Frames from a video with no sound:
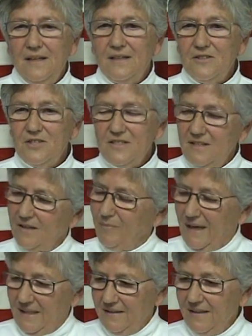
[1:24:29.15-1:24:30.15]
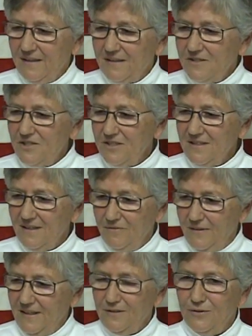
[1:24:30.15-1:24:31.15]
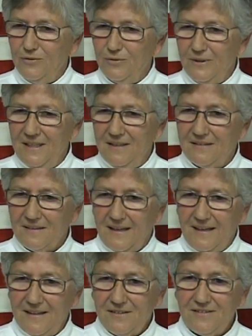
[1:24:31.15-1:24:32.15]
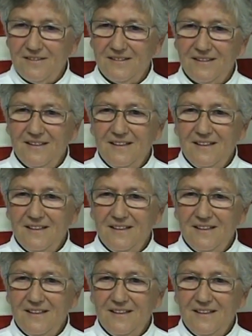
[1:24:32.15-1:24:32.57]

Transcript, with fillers: And she said, My dear, she said, when did you eat last?